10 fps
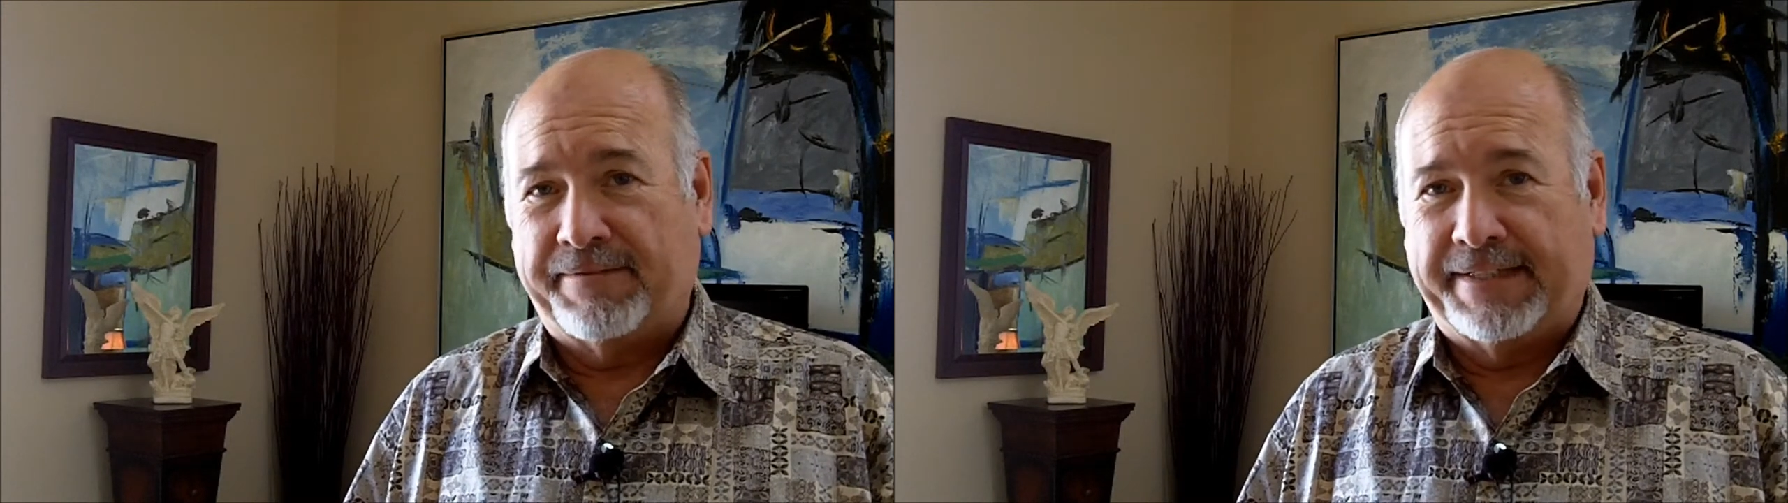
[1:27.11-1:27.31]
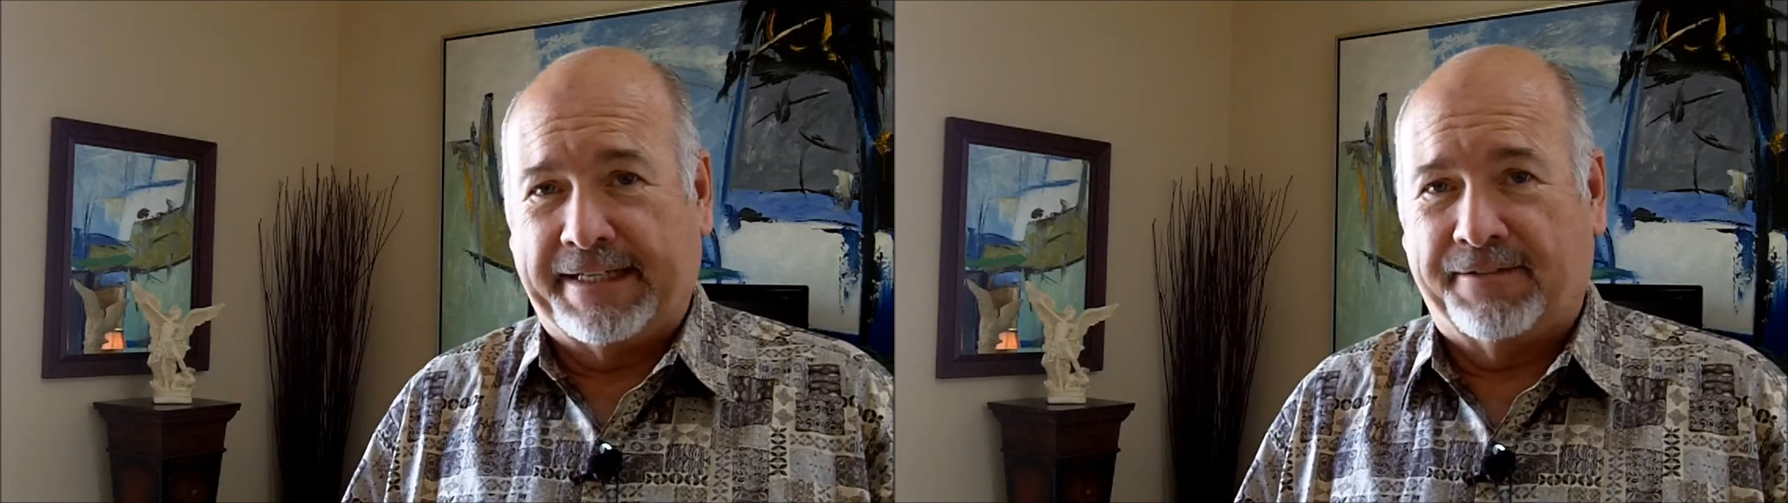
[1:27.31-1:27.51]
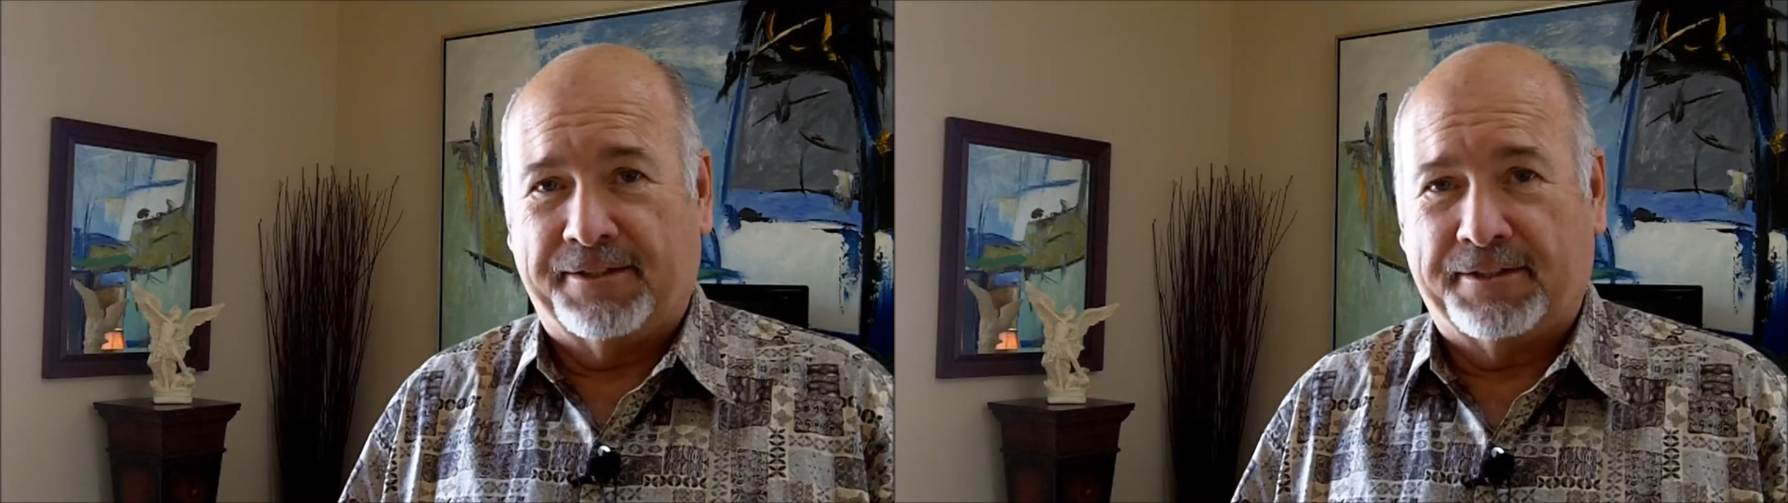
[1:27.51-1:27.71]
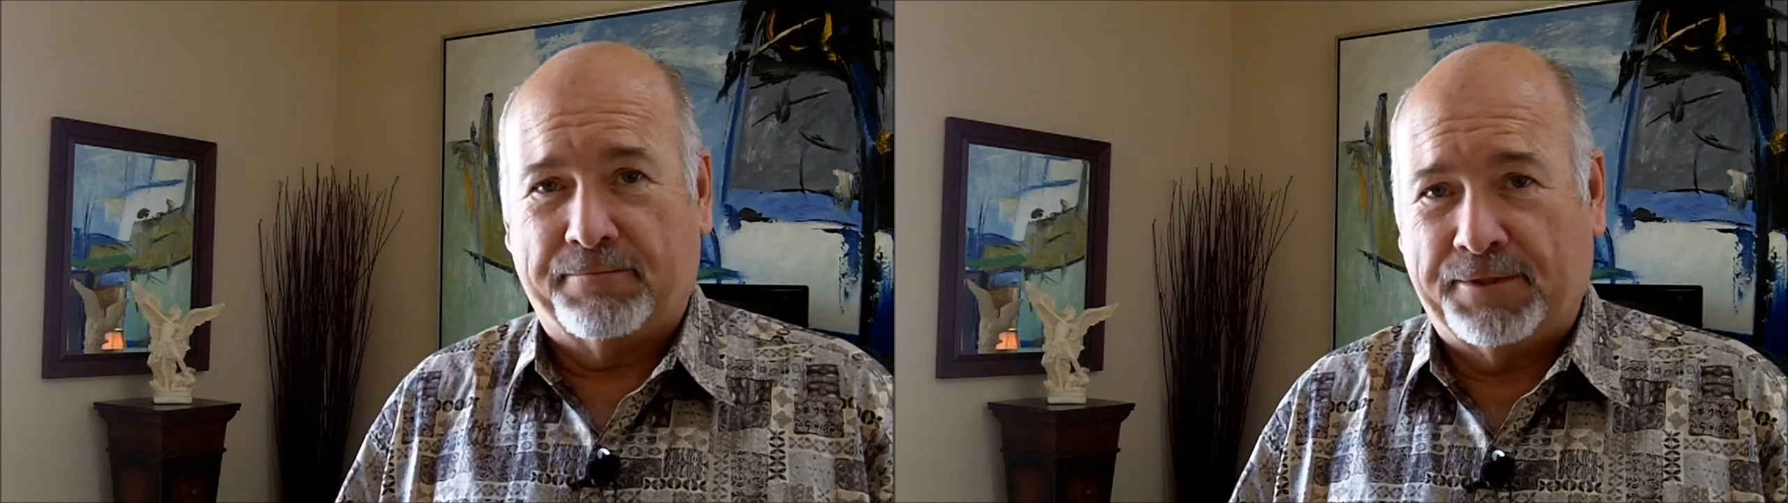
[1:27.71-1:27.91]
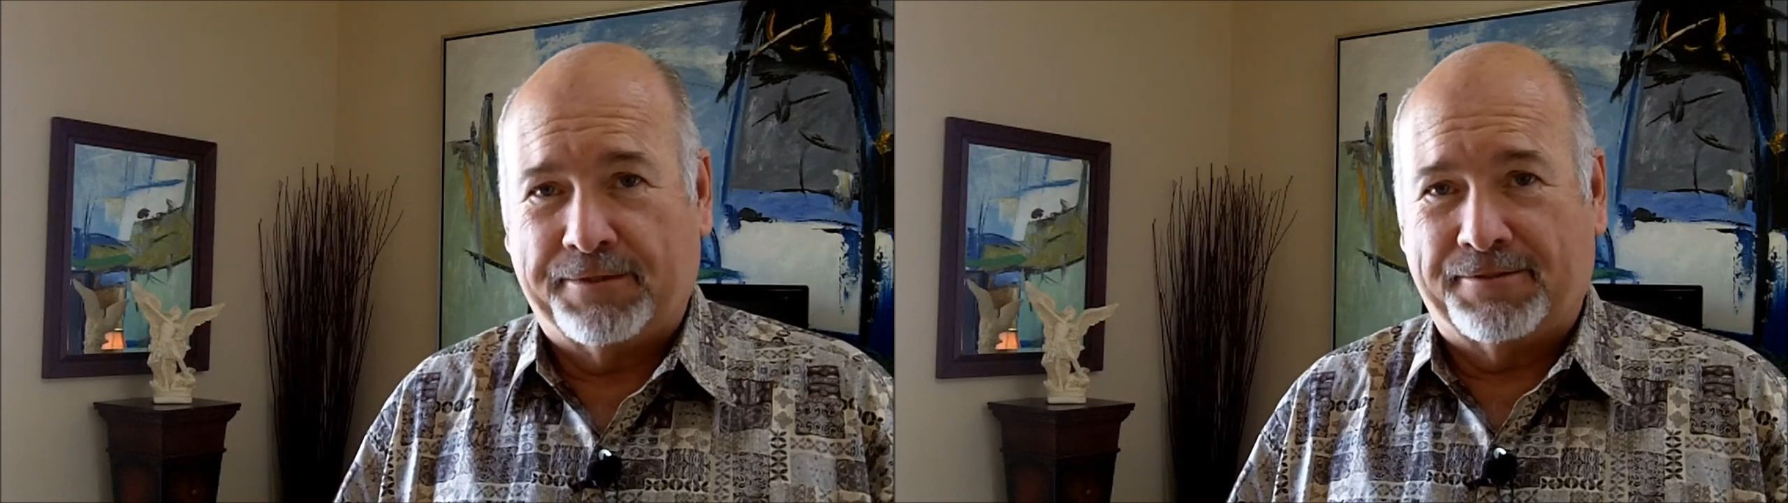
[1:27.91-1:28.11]
every day on the
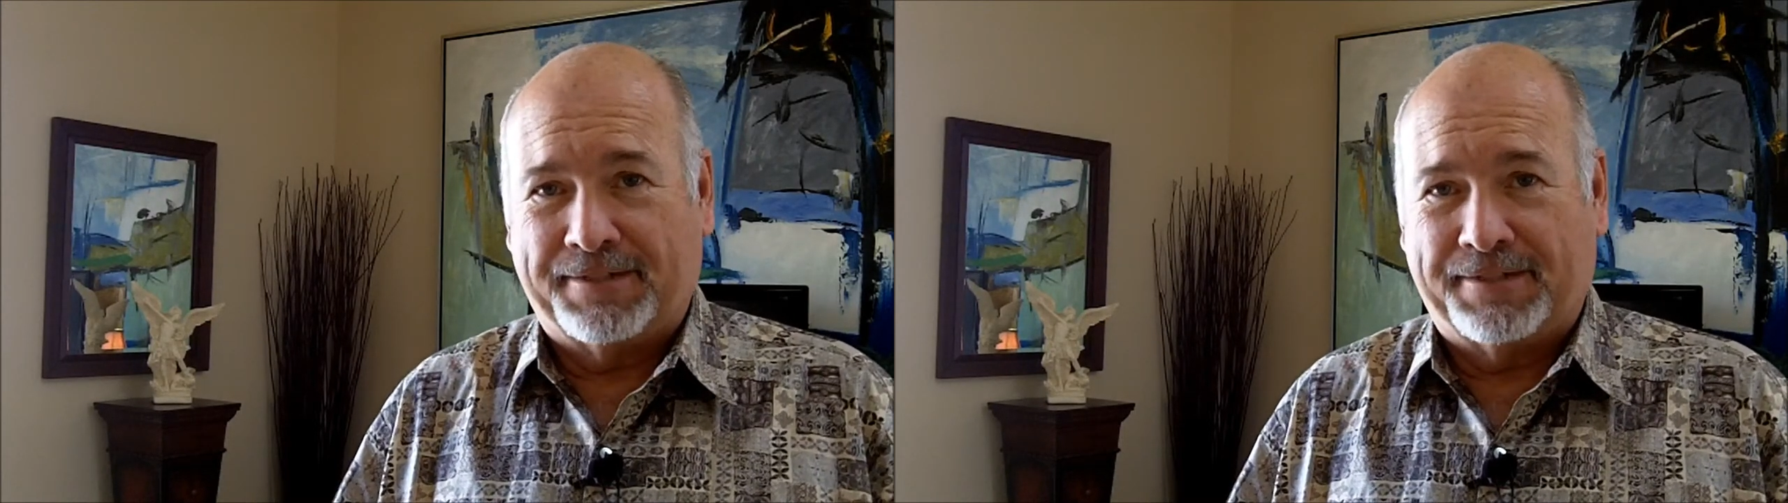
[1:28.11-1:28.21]
computer.